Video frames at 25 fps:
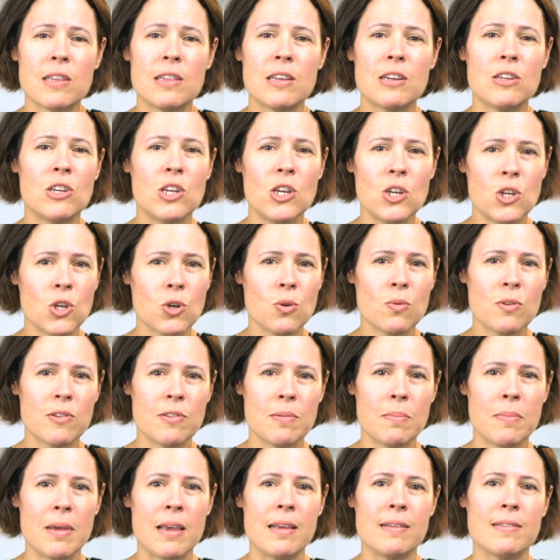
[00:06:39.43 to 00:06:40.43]
and the teacher
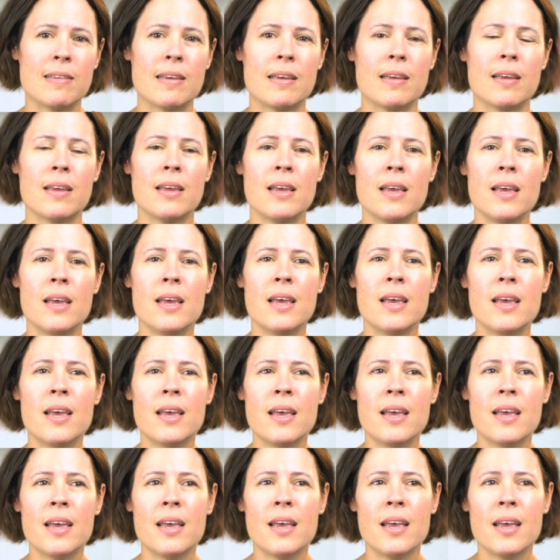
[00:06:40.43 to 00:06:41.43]
was amazing.
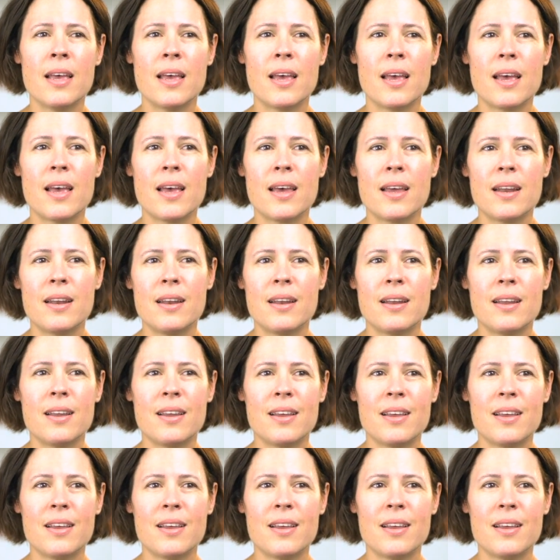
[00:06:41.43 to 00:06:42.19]
And